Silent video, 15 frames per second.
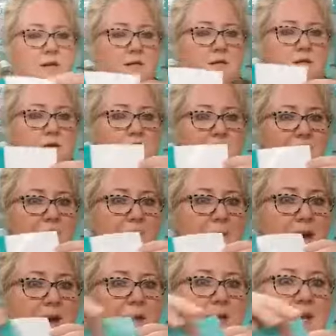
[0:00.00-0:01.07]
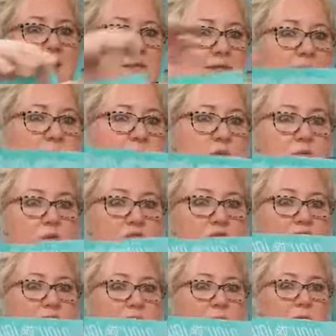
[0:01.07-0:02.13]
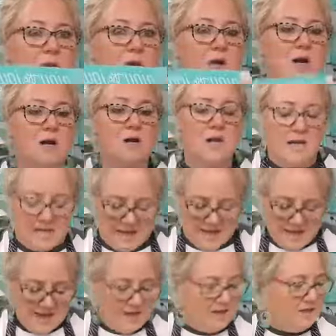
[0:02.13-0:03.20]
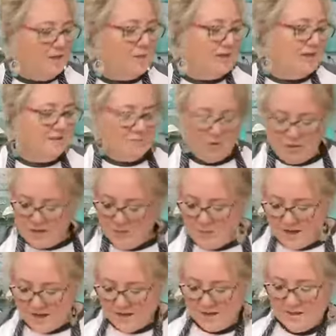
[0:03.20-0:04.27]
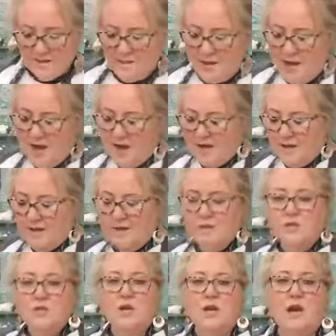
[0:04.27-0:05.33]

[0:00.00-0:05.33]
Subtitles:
So save your backing, because this is what you keep it on, and you can put it back in the package.